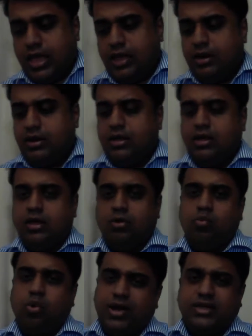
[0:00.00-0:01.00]
and
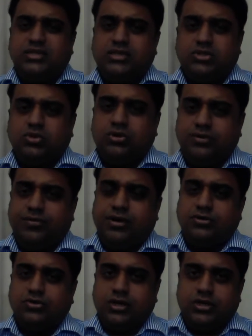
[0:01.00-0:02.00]
why is it so
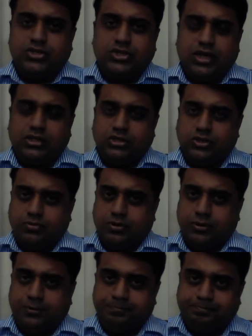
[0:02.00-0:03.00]
difficult to understand this
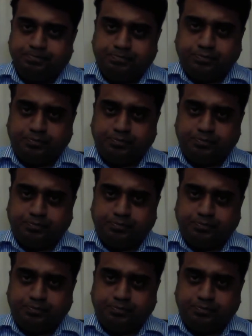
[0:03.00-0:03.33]
book?